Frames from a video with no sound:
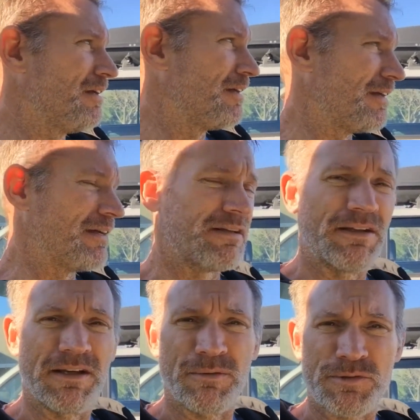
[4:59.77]
and
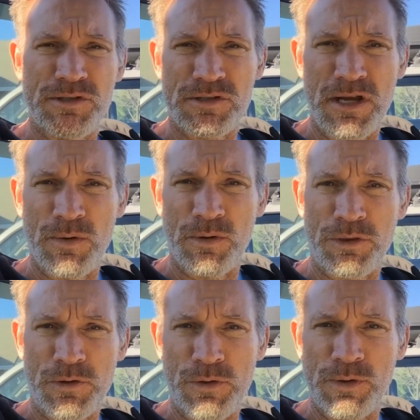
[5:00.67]
I was just going
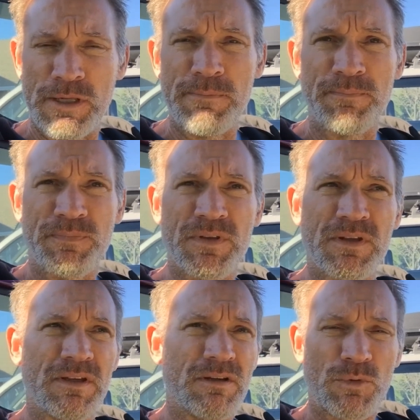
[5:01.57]
through and
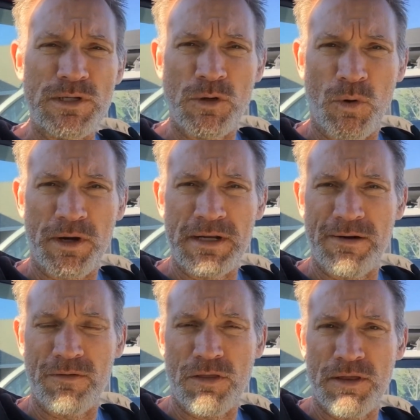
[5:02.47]
retorquing
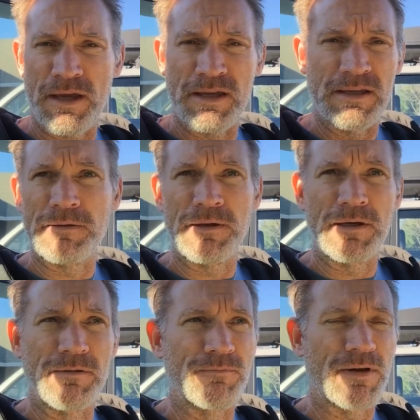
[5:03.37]
everything, and
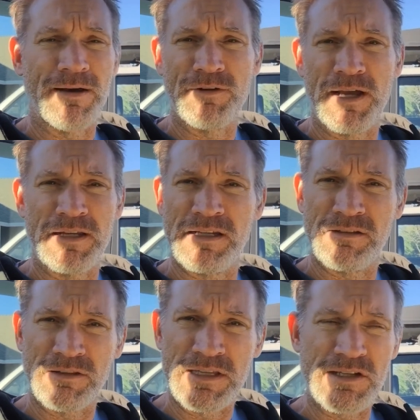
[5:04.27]
haven't had
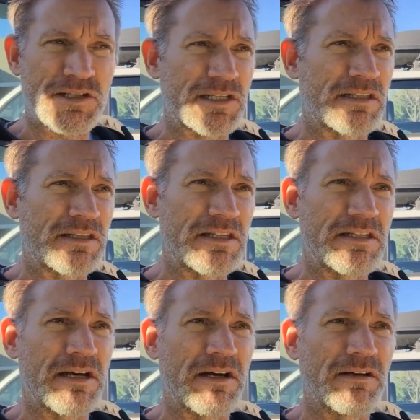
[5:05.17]
any leaks in
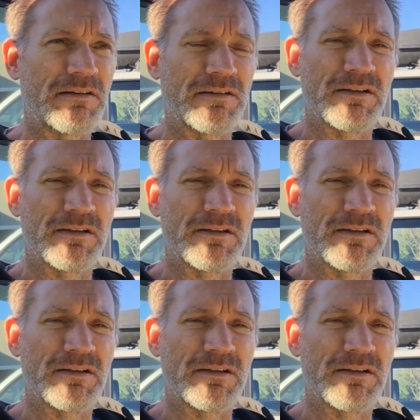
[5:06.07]
the